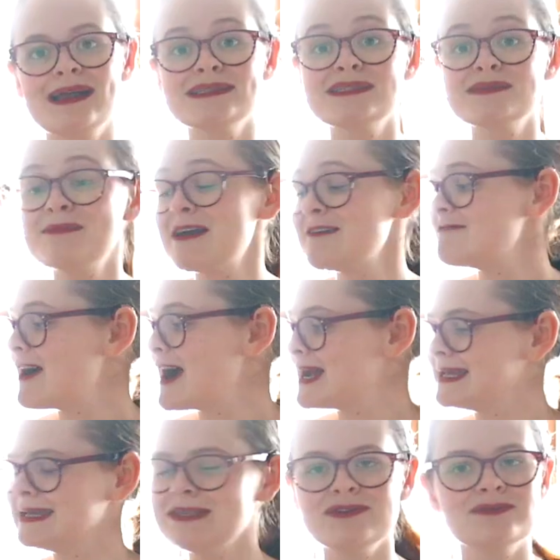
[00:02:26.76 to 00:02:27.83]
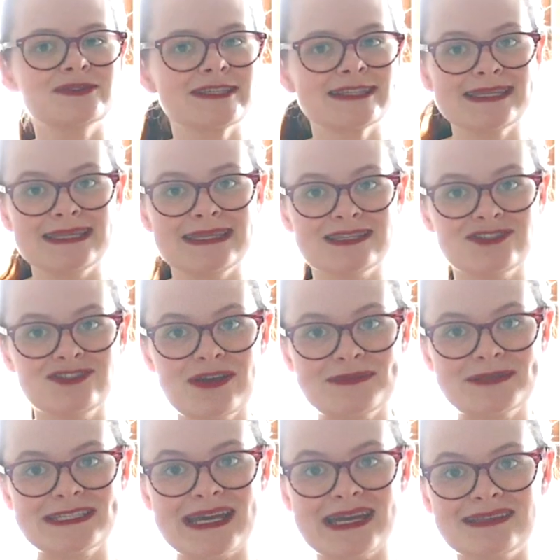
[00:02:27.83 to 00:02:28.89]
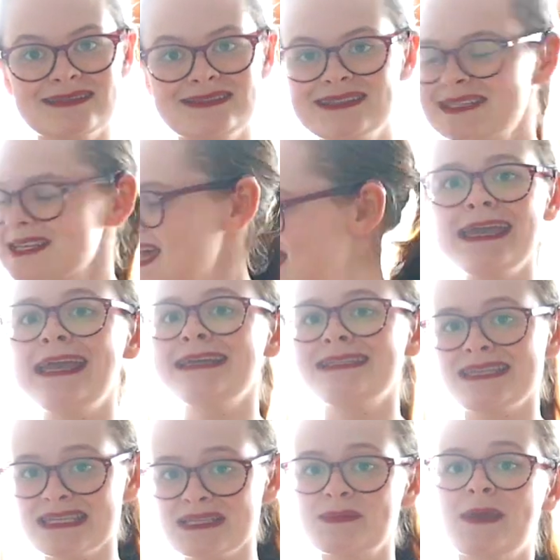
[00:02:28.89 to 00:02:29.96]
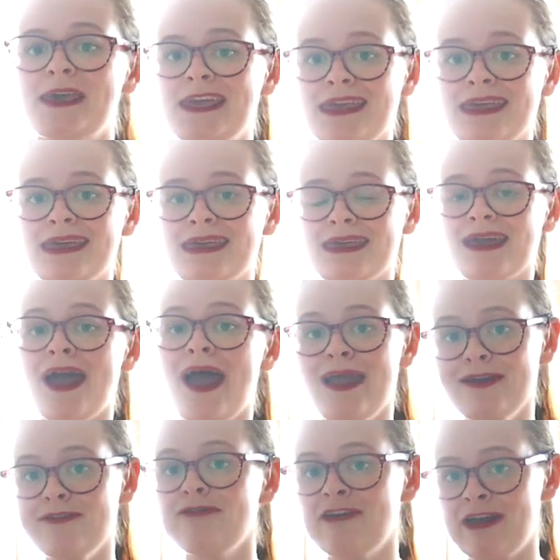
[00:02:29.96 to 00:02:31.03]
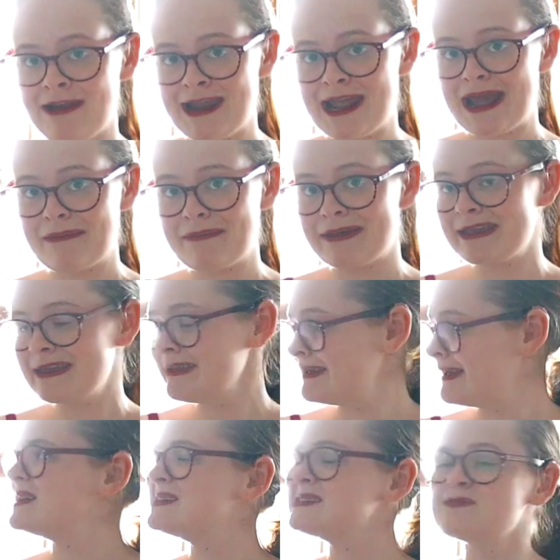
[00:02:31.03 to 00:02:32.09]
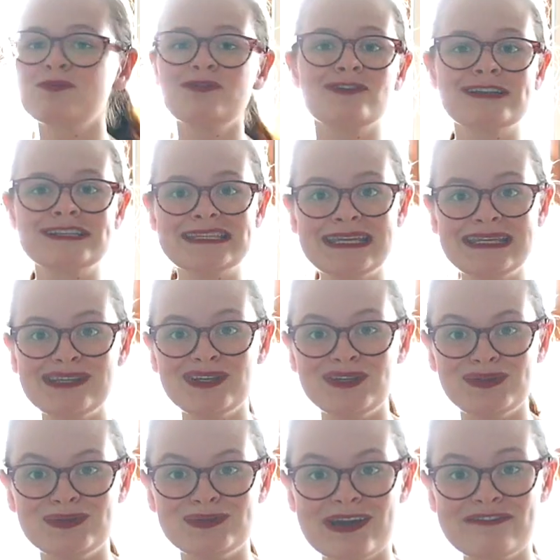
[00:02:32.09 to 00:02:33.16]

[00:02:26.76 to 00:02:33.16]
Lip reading: And to my right, you will see this drip stand. It is pink. I am very happy. It is pretty new.